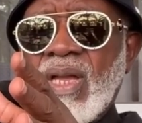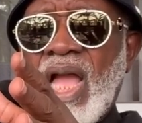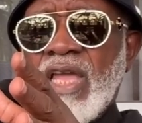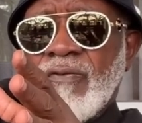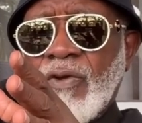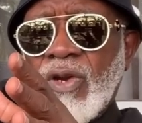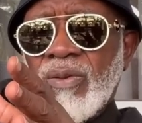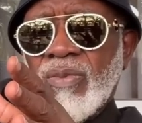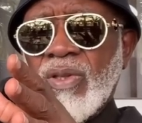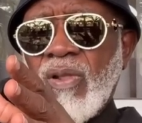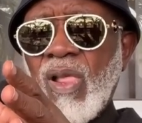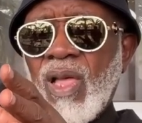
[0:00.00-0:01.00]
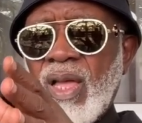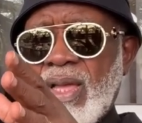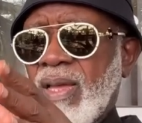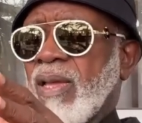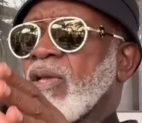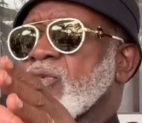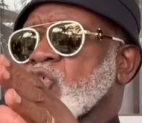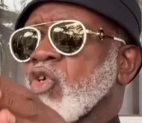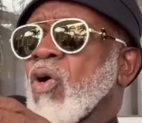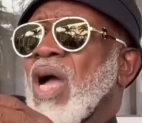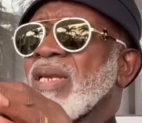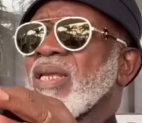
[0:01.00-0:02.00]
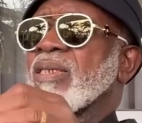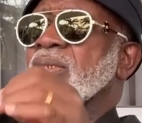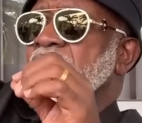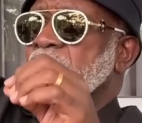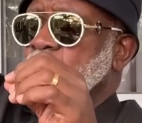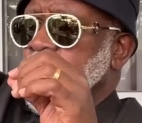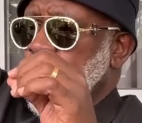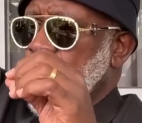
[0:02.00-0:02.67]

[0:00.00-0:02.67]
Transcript: Are you following me? Uh-huh. So and then this